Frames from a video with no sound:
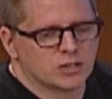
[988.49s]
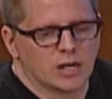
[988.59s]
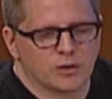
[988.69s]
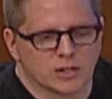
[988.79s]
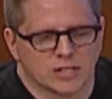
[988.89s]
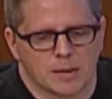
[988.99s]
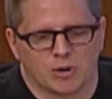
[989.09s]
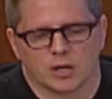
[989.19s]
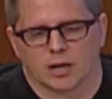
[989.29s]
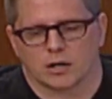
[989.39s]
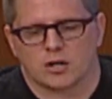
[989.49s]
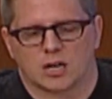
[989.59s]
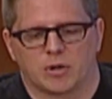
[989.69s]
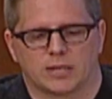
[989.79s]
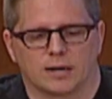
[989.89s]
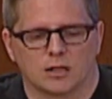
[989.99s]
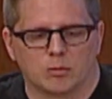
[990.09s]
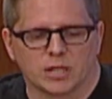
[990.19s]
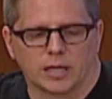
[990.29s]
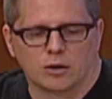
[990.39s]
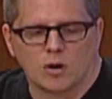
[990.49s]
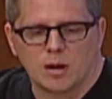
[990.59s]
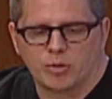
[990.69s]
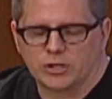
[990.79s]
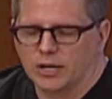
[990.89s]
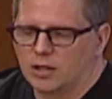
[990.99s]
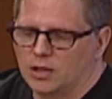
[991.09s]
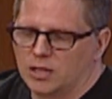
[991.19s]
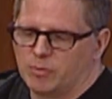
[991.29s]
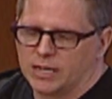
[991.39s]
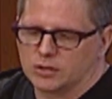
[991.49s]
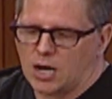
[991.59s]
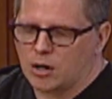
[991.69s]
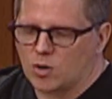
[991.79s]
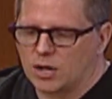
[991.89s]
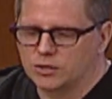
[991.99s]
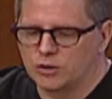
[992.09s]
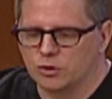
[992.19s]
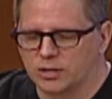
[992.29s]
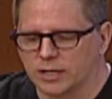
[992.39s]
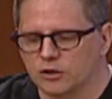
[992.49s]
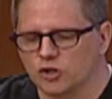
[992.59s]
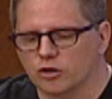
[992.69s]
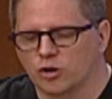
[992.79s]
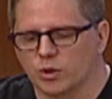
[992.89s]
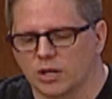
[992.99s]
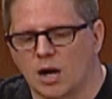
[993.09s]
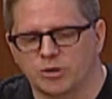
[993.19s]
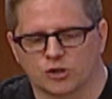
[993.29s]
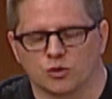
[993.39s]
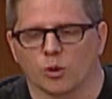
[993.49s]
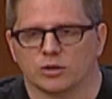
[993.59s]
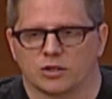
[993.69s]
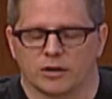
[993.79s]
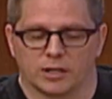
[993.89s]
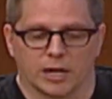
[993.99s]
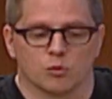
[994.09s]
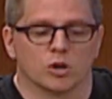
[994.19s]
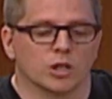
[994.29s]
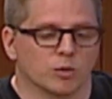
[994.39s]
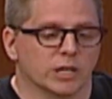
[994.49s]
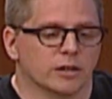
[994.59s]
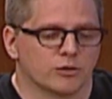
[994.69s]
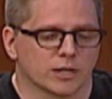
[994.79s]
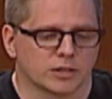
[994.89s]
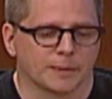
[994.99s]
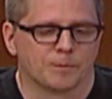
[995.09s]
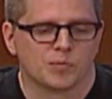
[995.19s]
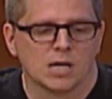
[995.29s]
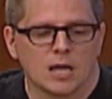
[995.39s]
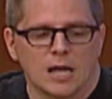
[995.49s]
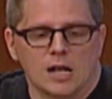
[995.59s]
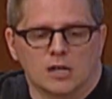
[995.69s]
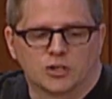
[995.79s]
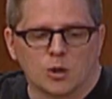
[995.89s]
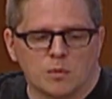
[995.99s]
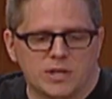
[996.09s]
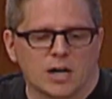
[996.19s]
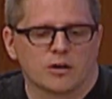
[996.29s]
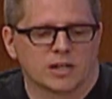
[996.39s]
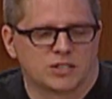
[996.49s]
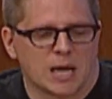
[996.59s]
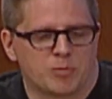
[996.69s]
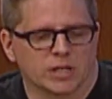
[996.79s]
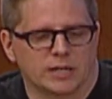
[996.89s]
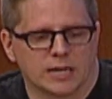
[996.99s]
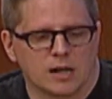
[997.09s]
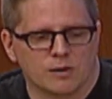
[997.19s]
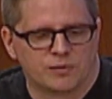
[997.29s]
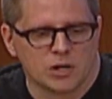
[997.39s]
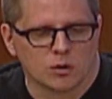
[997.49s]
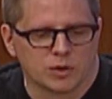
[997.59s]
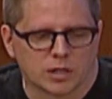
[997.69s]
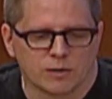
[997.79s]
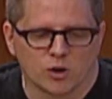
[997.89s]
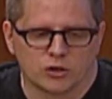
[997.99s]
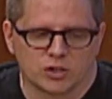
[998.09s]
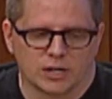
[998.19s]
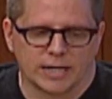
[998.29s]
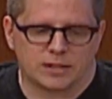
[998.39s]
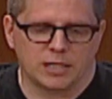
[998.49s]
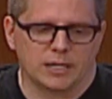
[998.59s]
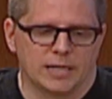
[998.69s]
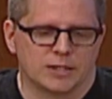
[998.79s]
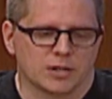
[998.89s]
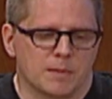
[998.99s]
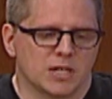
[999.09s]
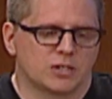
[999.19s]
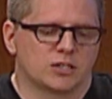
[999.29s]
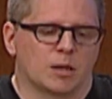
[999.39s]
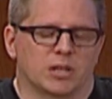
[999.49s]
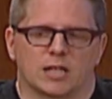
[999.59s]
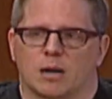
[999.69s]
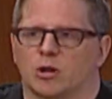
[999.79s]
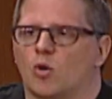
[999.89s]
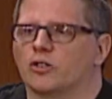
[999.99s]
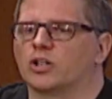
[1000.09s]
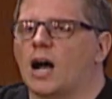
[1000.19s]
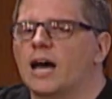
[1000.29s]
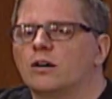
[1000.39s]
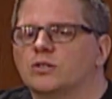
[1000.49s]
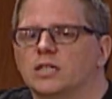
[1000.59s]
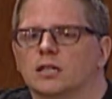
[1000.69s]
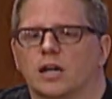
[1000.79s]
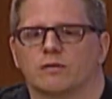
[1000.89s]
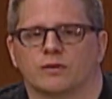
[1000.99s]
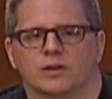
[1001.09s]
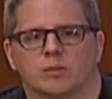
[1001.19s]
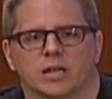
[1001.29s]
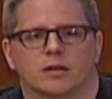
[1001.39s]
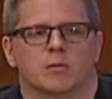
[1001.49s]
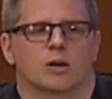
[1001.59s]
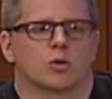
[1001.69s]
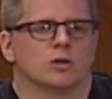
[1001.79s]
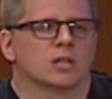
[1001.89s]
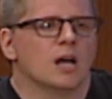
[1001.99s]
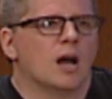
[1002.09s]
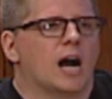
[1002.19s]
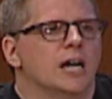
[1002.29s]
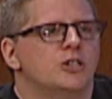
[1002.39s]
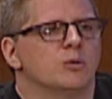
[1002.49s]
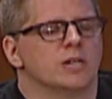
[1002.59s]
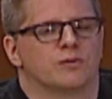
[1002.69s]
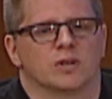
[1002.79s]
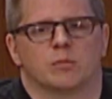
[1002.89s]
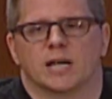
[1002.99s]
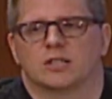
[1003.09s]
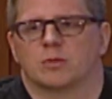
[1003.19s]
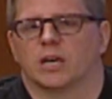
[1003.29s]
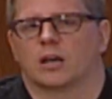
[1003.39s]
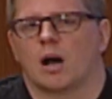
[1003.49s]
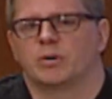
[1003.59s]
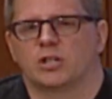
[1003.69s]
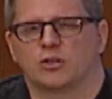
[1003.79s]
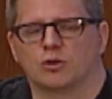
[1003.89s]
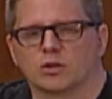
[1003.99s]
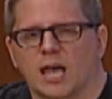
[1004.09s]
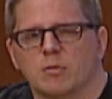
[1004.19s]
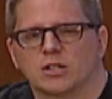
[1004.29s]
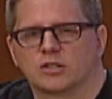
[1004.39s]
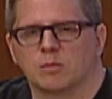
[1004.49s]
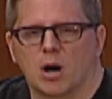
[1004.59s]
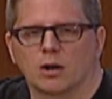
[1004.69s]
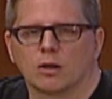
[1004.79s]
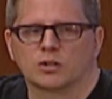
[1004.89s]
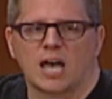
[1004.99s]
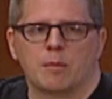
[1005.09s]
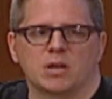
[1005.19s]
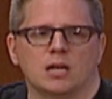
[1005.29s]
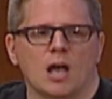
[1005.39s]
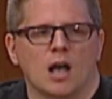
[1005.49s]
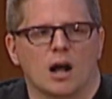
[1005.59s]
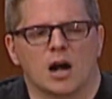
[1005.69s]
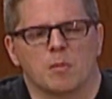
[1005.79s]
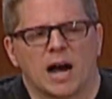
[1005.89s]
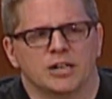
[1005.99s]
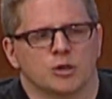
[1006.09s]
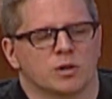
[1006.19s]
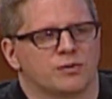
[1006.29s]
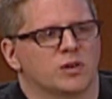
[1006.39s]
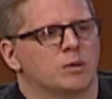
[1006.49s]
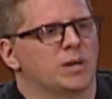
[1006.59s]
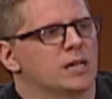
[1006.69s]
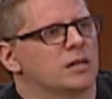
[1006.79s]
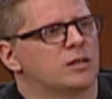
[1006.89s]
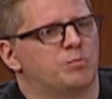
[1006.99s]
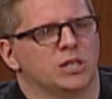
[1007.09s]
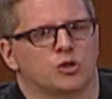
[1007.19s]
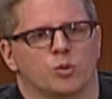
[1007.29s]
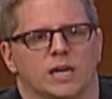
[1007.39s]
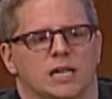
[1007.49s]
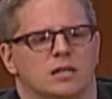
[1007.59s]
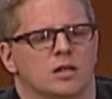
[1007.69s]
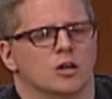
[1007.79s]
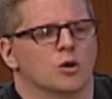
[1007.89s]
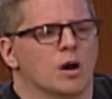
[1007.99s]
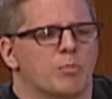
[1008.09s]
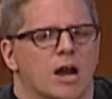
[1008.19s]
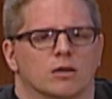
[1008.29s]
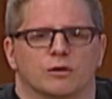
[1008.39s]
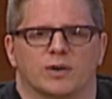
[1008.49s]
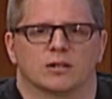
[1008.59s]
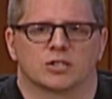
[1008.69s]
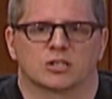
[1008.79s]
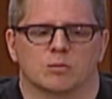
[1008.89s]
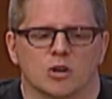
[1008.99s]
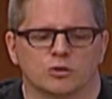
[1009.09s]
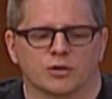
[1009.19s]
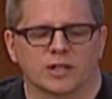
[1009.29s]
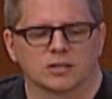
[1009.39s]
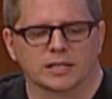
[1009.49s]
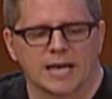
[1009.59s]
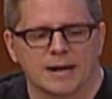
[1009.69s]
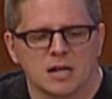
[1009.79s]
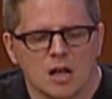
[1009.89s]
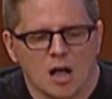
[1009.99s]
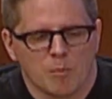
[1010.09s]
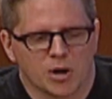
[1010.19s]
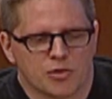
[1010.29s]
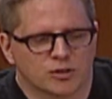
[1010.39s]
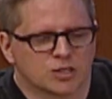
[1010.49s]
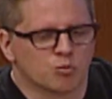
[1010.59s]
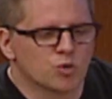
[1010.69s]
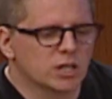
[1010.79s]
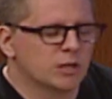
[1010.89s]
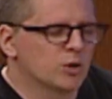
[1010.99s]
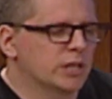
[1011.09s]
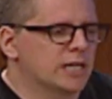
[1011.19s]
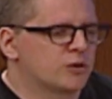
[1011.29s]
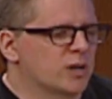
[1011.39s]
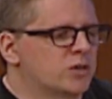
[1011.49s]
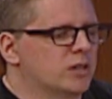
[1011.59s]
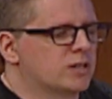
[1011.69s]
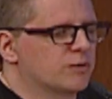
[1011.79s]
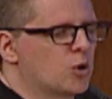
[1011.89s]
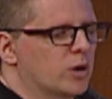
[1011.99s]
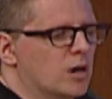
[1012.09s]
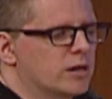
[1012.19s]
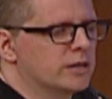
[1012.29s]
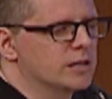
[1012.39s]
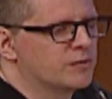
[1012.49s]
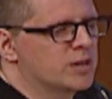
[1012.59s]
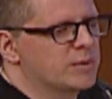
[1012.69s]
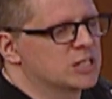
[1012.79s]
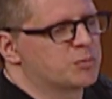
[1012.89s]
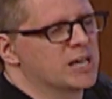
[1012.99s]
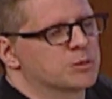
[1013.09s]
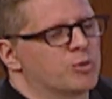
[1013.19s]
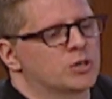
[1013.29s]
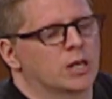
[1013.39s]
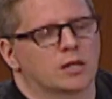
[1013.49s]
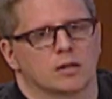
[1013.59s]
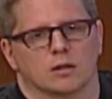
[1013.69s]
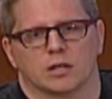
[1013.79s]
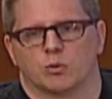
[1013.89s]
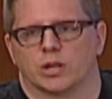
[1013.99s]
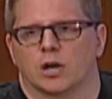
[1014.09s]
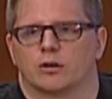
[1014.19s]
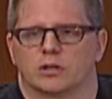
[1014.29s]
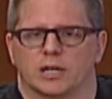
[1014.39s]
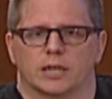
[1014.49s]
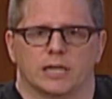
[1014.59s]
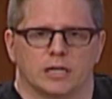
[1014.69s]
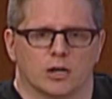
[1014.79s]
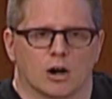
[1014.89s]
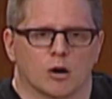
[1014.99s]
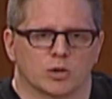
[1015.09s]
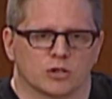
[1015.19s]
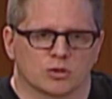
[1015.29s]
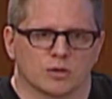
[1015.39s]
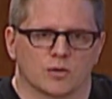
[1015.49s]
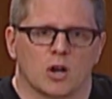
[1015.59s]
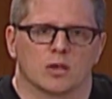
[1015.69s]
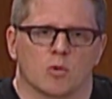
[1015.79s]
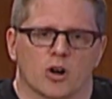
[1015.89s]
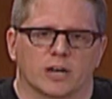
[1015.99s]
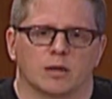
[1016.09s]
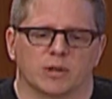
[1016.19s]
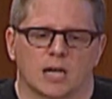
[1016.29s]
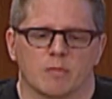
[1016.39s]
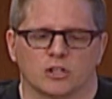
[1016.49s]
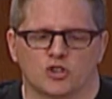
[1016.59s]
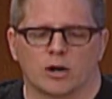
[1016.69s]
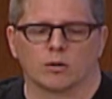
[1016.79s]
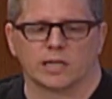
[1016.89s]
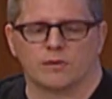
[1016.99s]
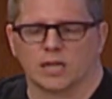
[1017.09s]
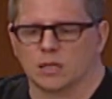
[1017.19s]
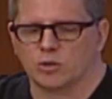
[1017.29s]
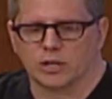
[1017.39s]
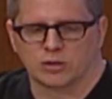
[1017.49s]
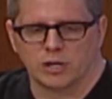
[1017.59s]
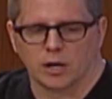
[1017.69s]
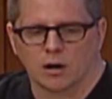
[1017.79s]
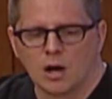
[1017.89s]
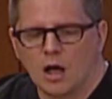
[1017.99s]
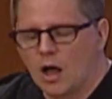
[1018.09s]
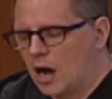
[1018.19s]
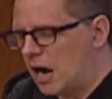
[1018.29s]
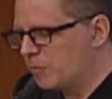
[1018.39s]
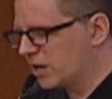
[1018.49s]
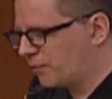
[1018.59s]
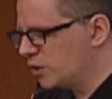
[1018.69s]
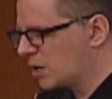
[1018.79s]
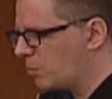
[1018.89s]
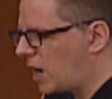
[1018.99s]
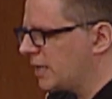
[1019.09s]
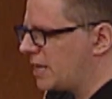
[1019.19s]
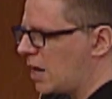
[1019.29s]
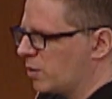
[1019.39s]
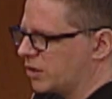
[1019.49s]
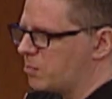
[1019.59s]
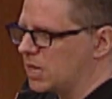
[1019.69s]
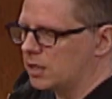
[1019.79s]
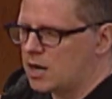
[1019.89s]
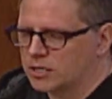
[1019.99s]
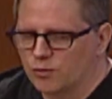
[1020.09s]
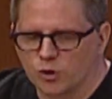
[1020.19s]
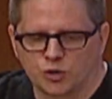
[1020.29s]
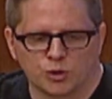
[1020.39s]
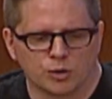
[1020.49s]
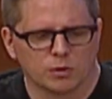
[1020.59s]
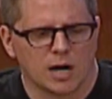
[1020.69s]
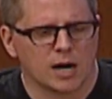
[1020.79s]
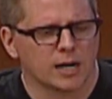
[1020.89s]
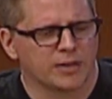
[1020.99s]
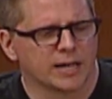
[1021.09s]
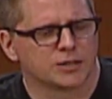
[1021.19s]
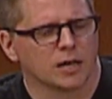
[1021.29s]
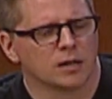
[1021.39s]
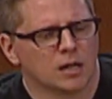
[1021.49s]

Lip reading: is another example, and I'm going to talk about that a little bit later on, particularly because iRods used in conjunction with an object store is starting to get really, really interesting. So the other example of the convergence in IT is this is something that I've been watching. I don't see a lot of InfiniBand in my world. I do InfiniBand to make computational chemists and modelers happy. I do InfiniBand between a parallel file system nodes or things like that. But there's some really, really interesting stuff going on in the InfiniBand space, particularly with 100 gig EDR, which is sort of on the market and becoming generally available this year. But if you combine that with the Mellanox virtual, I think it's